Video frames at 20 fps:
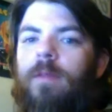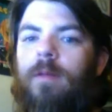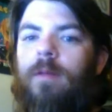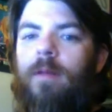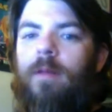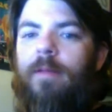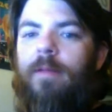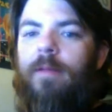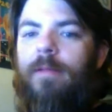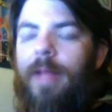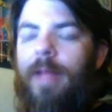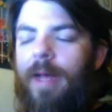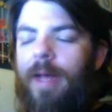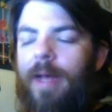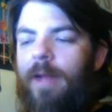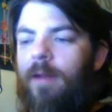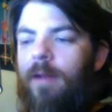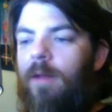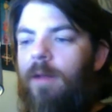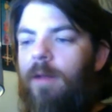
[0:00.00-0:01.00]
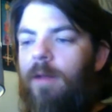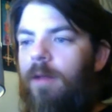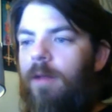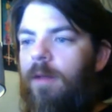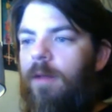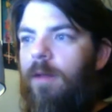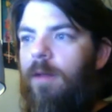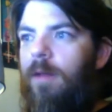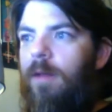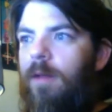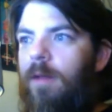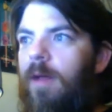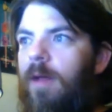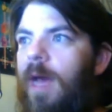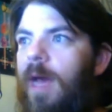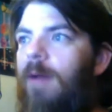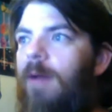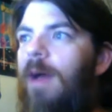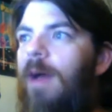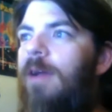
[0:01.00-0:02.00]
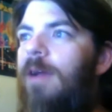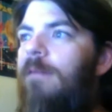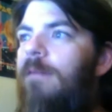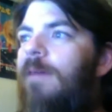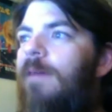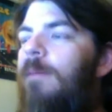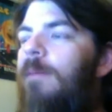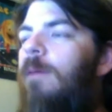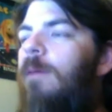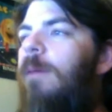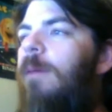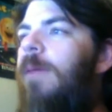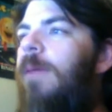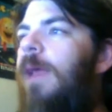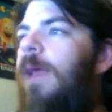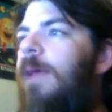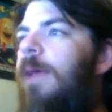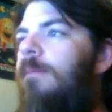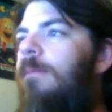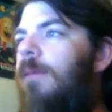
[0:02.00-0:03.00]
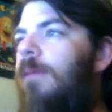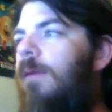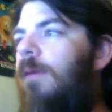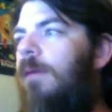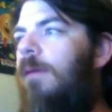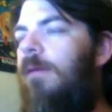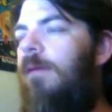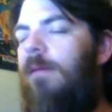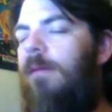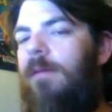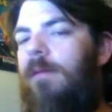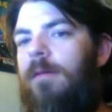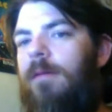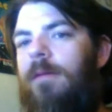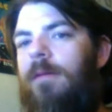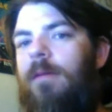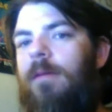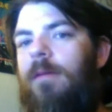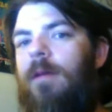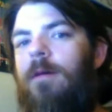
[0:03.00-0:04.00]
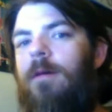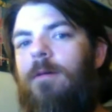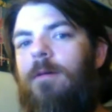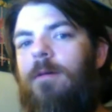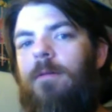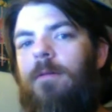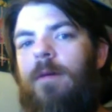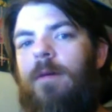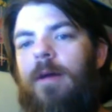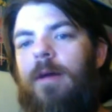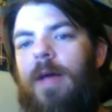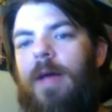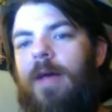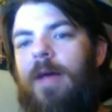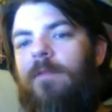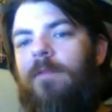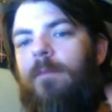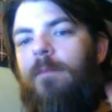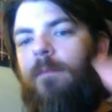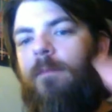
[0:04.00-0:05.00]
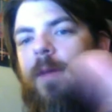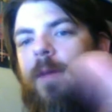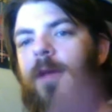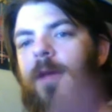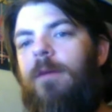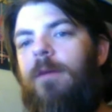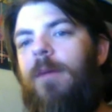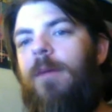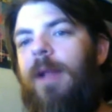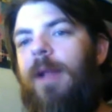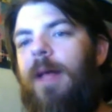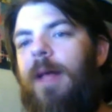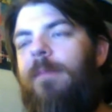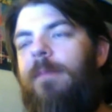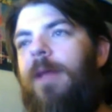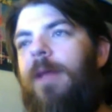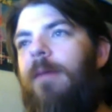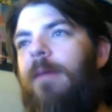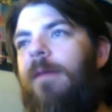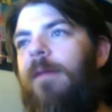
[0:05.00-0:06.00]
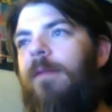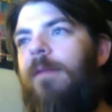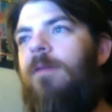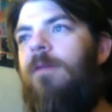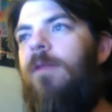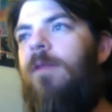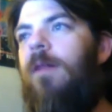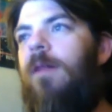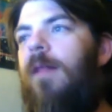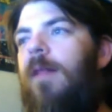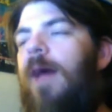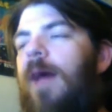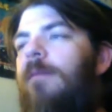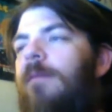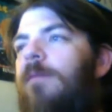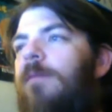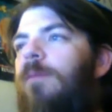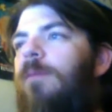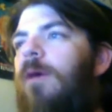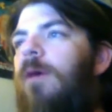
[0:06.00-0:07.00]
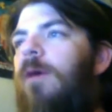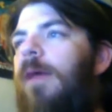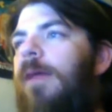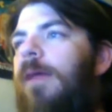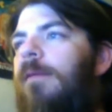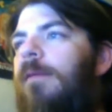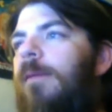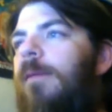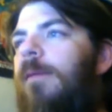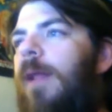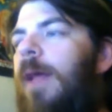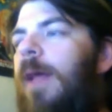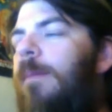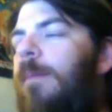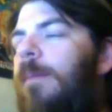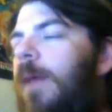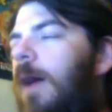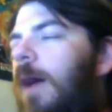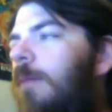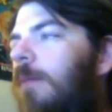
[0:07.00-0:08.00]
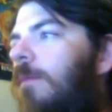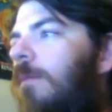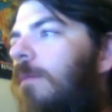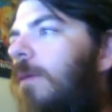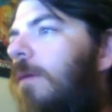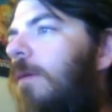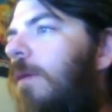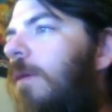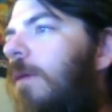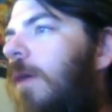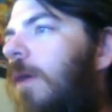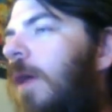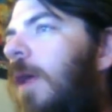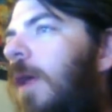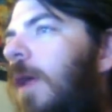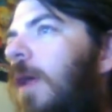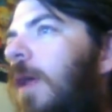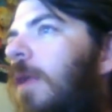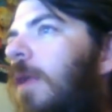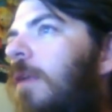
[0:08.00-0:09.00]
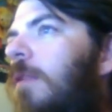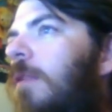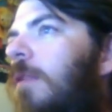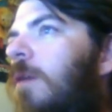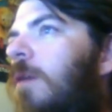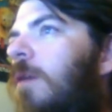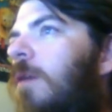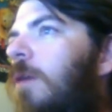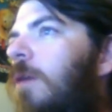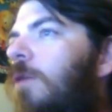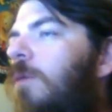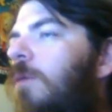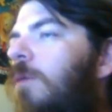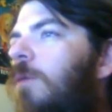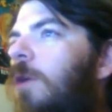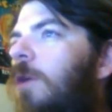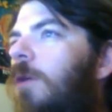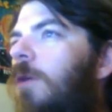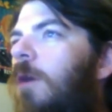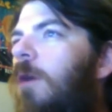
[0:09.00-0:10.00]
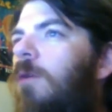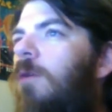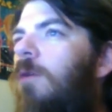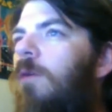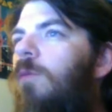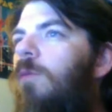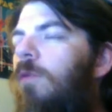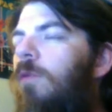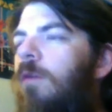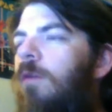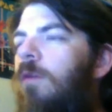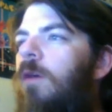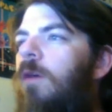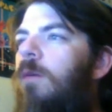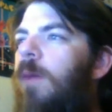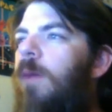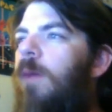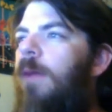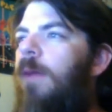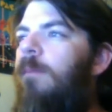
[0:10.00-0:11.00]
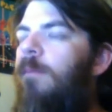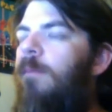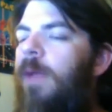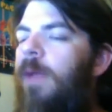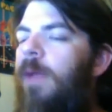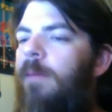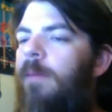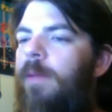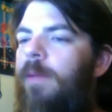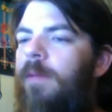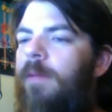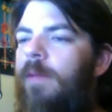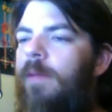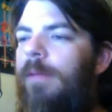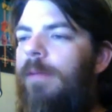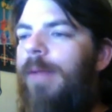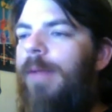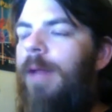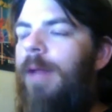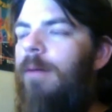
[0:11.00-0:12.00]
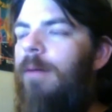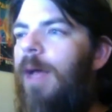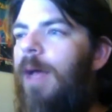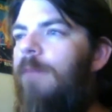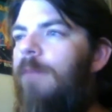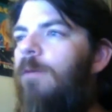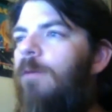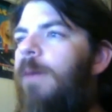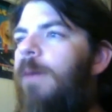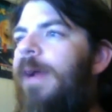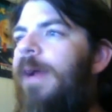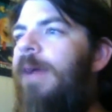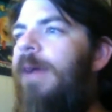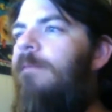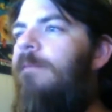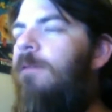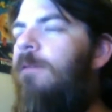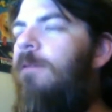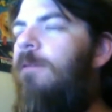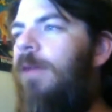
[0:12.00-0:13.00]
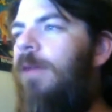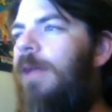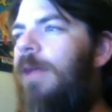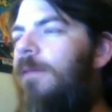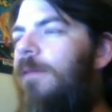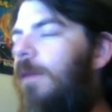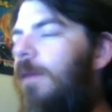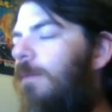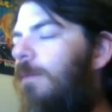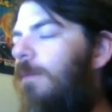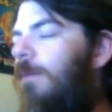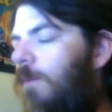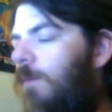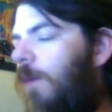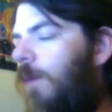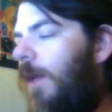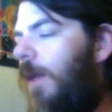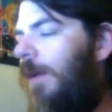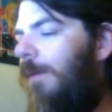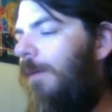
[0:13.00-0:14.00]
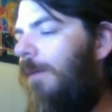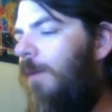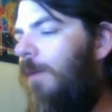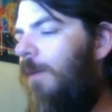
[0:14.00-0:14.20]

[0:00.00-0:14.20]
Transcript: Is that I couldn't find my webcam, so I have Mike on my laptop, or the live broadcast on my laptop, and we're doing our normal show on my main PC. But I don't ever wear headphones because we can hear problem.